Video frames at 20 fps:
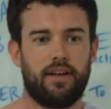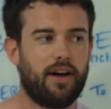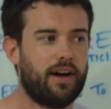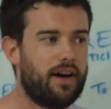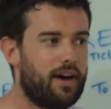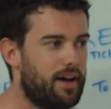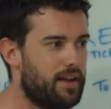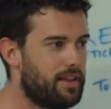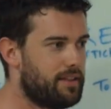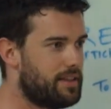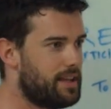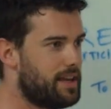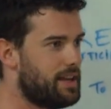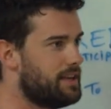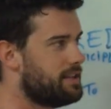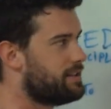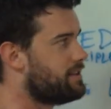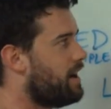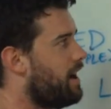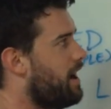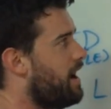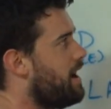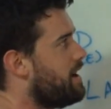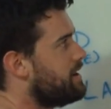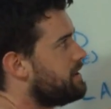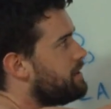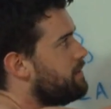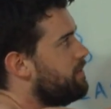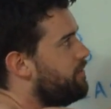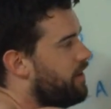Uh, these
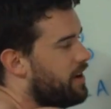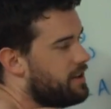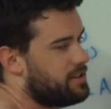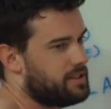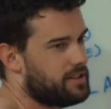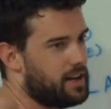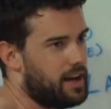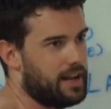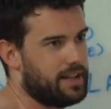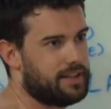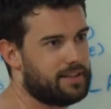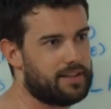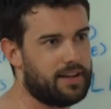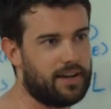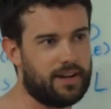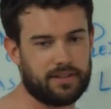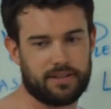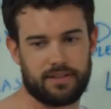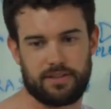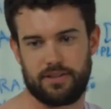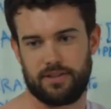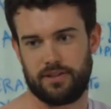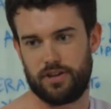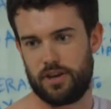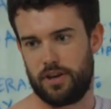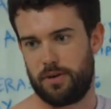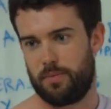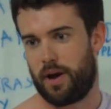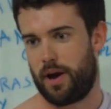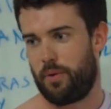are some versatile insults that
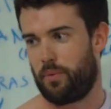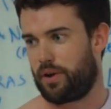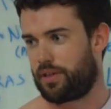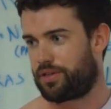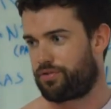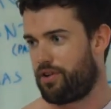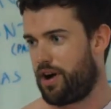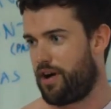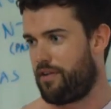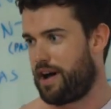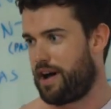you might want to throw